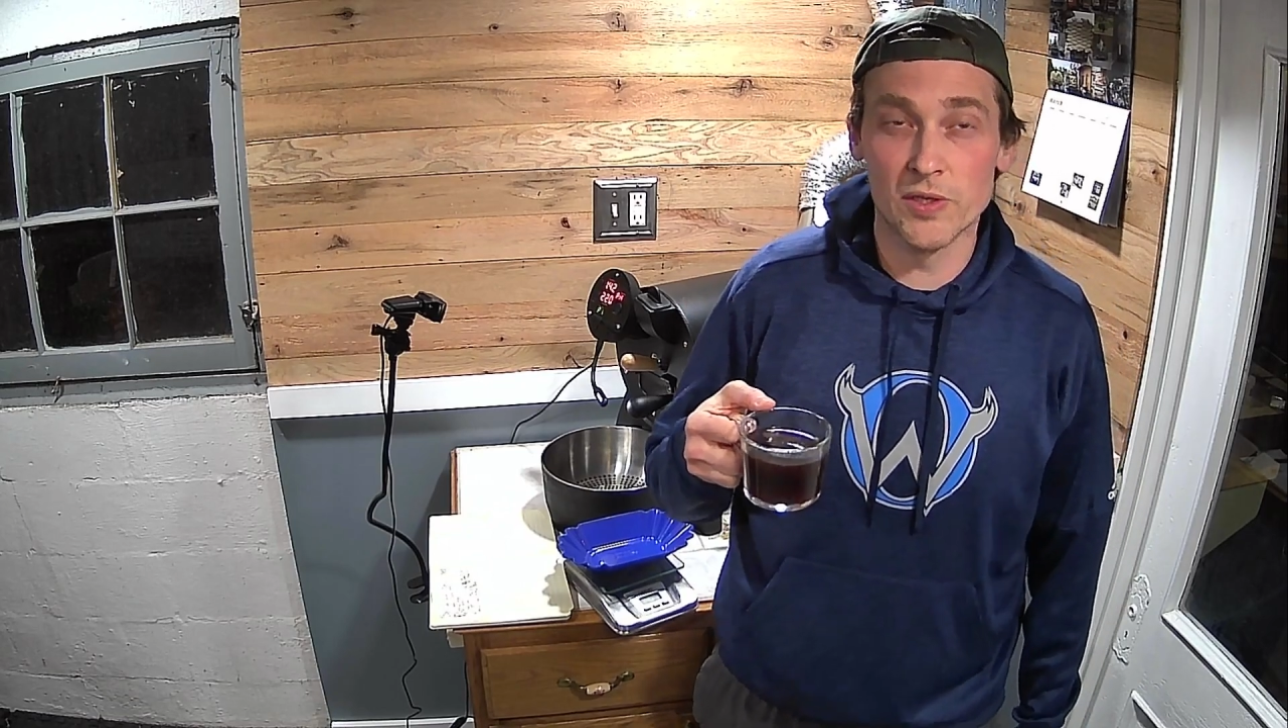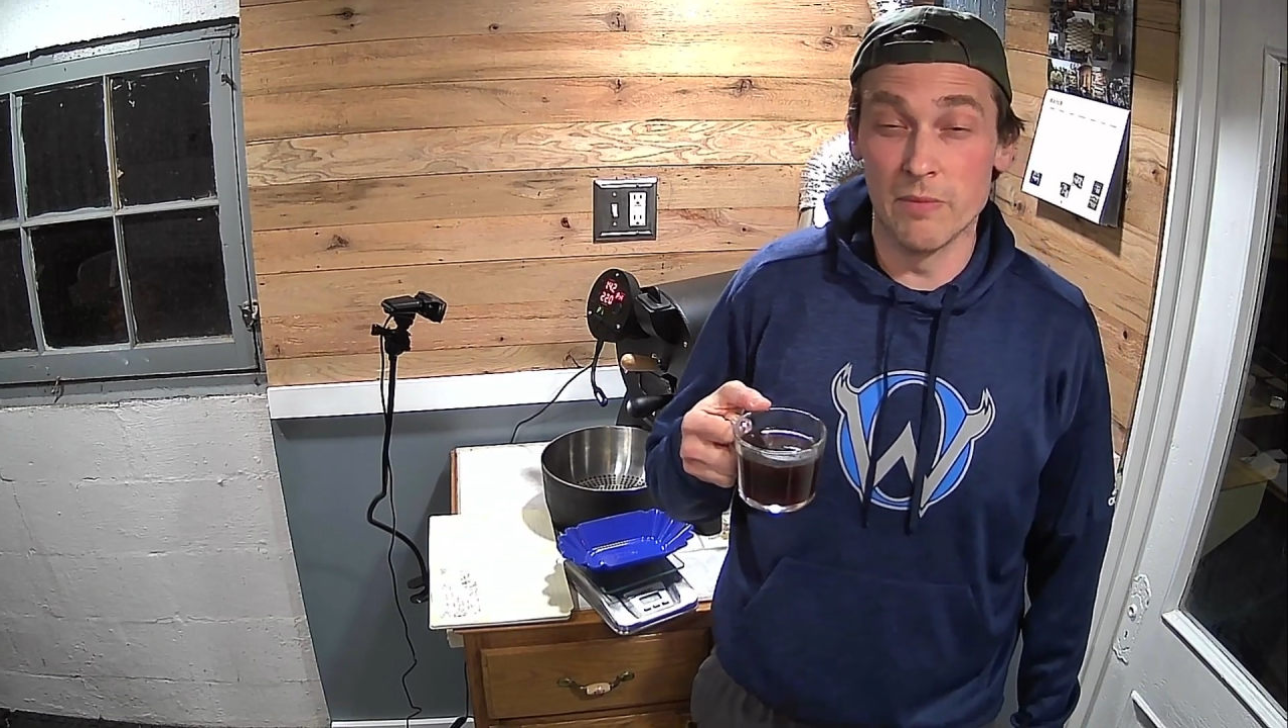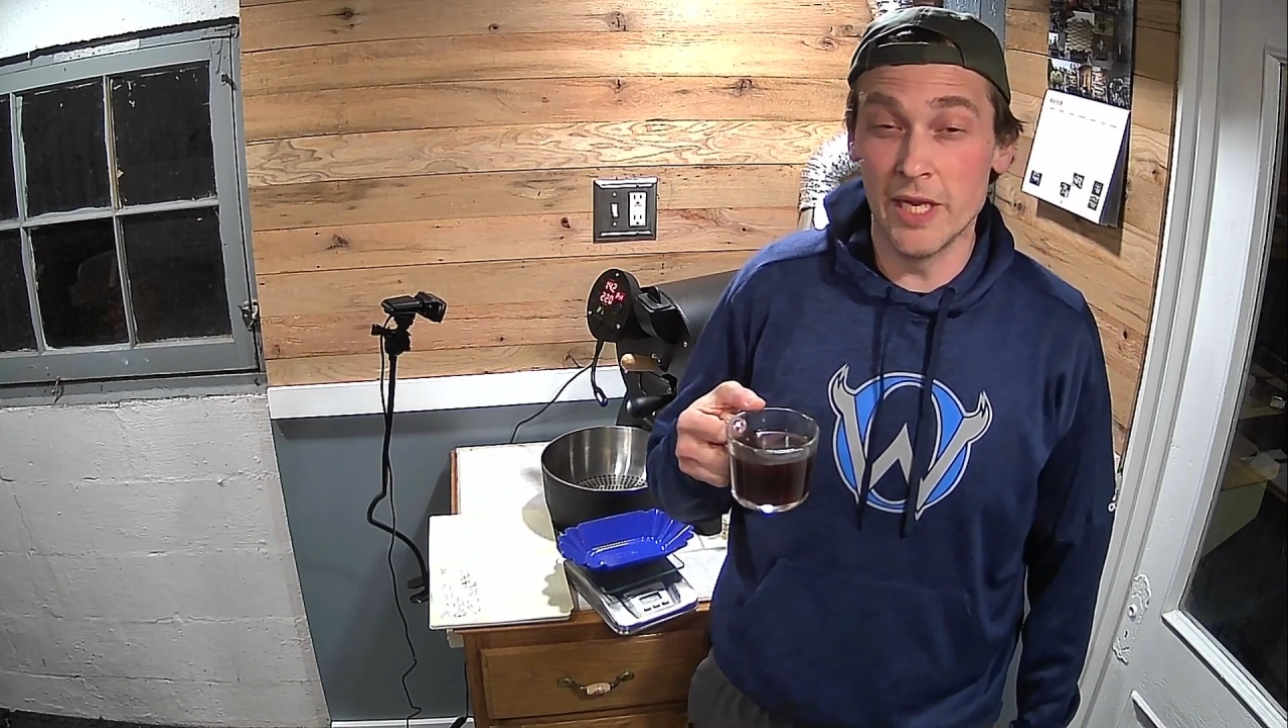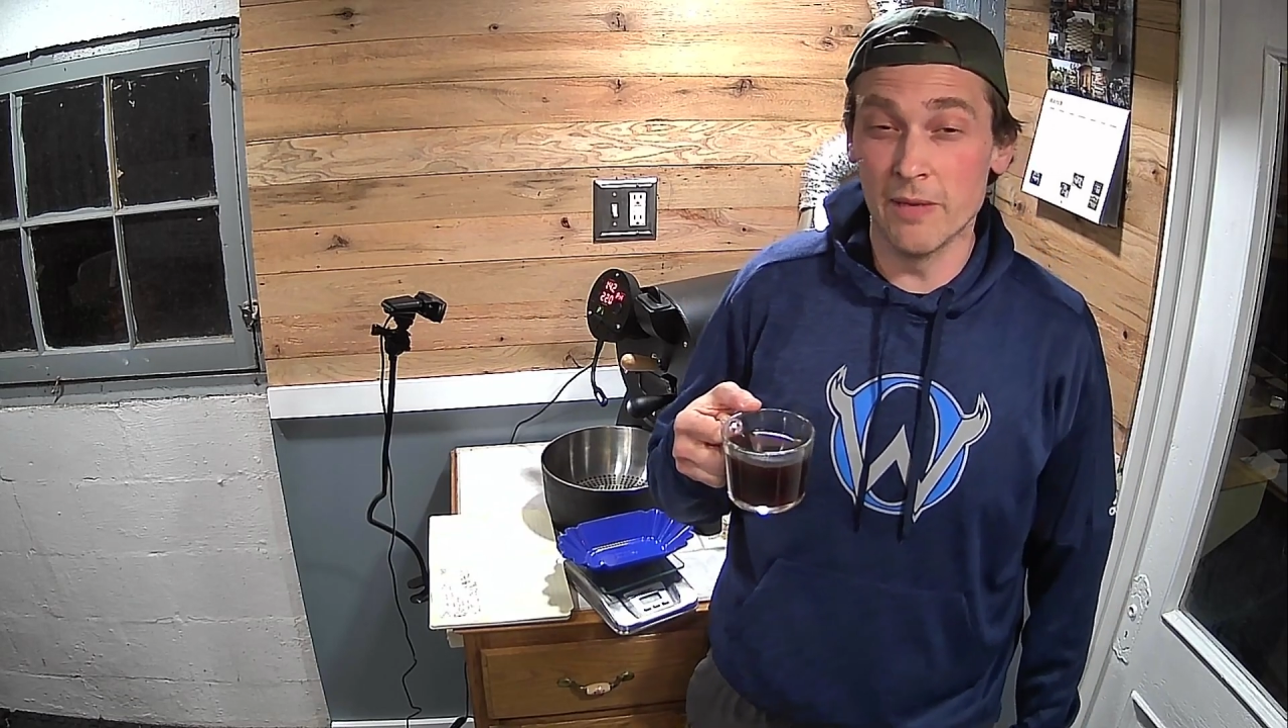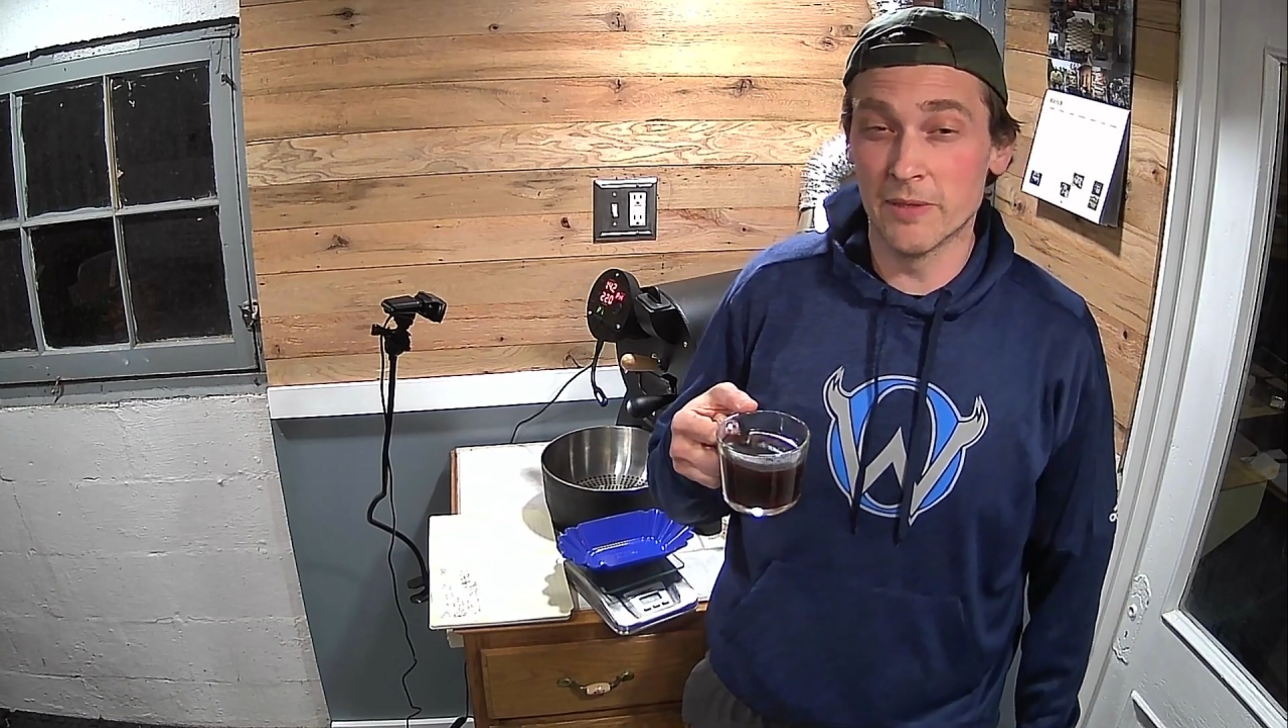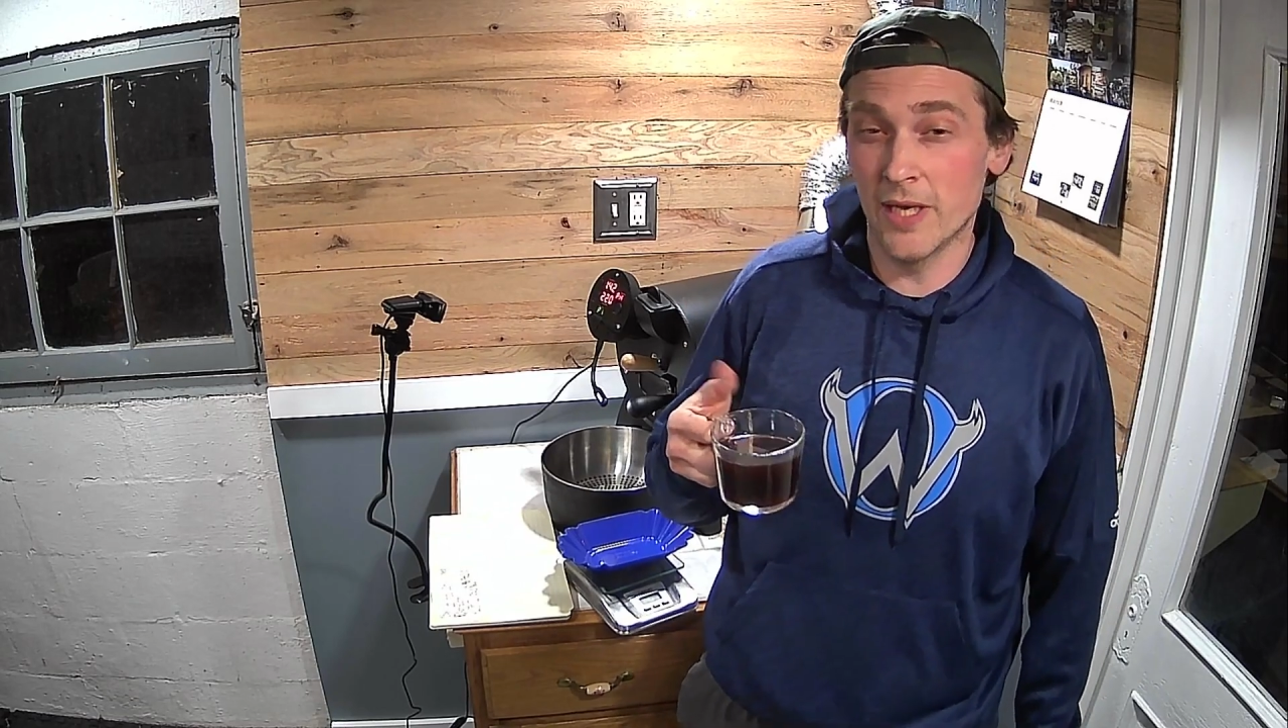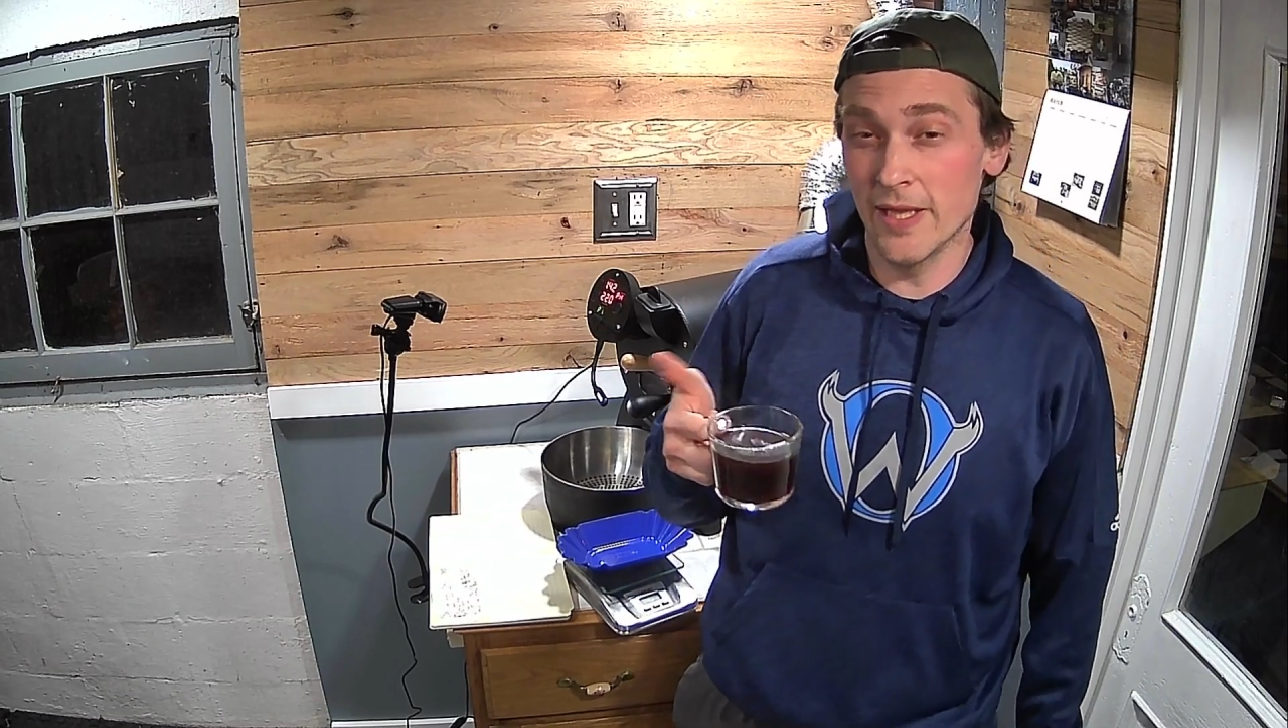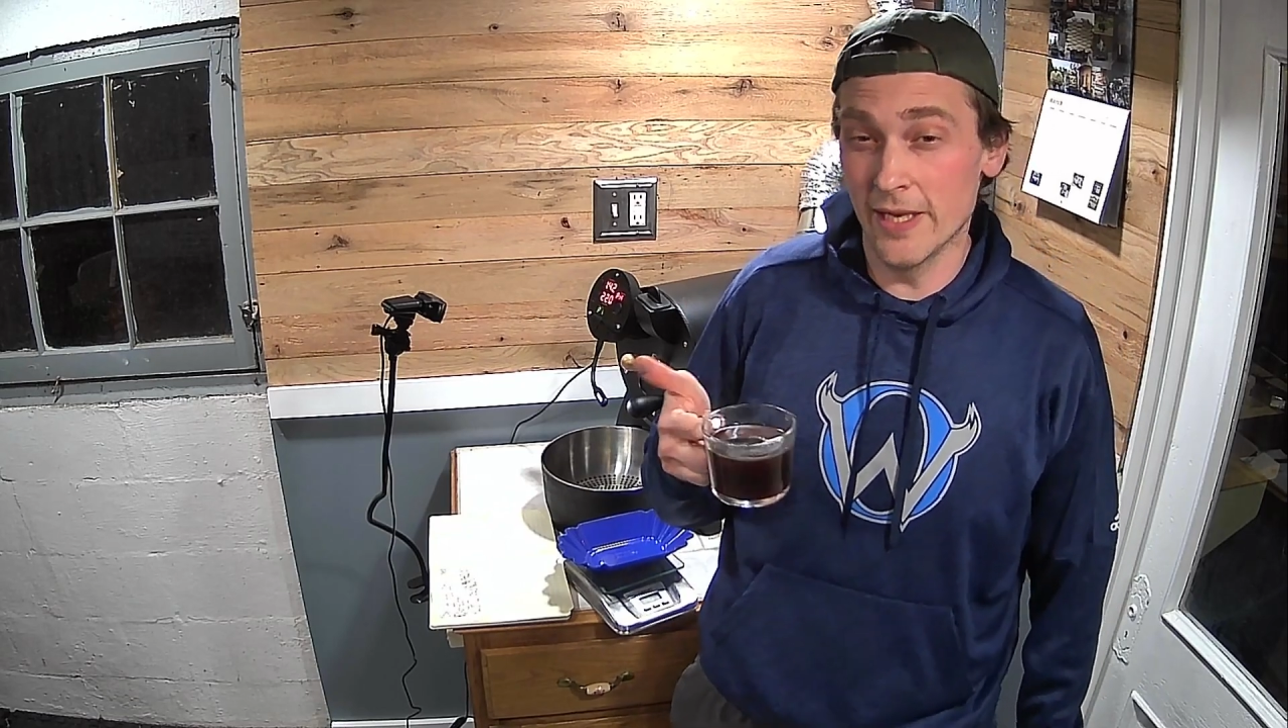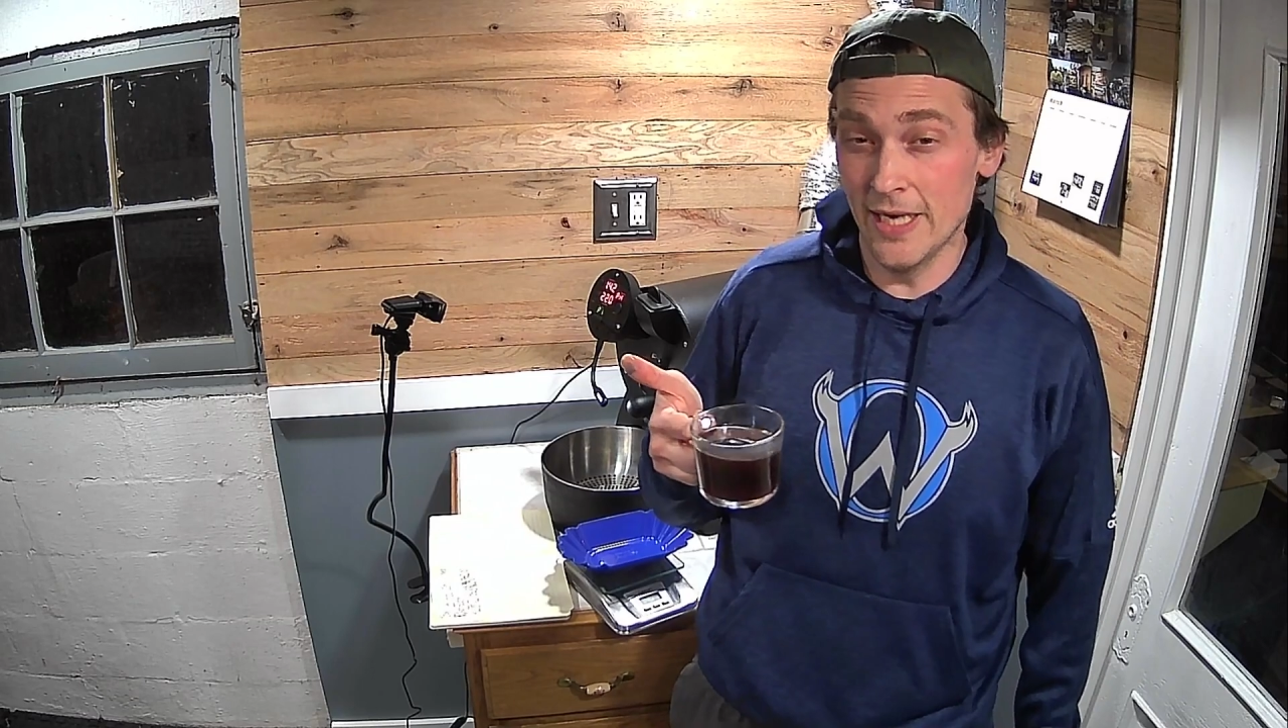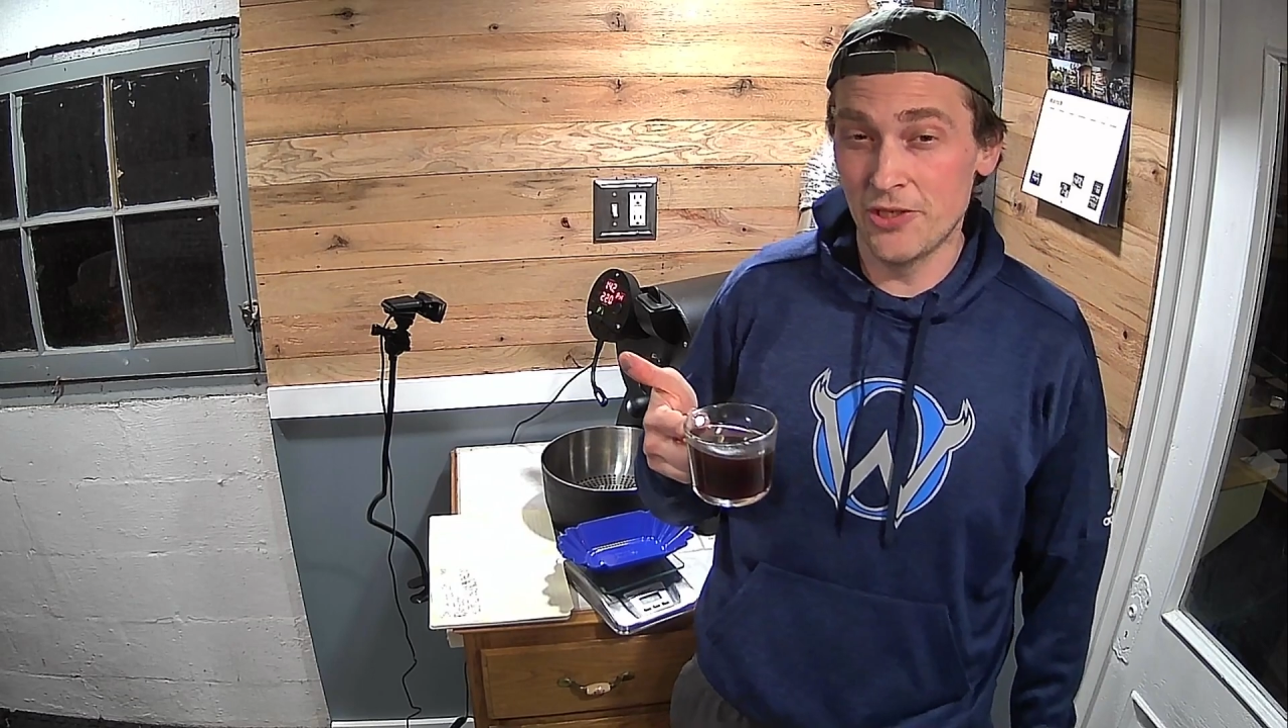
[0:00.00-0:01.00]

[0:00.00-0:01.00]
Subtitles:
the medium side than I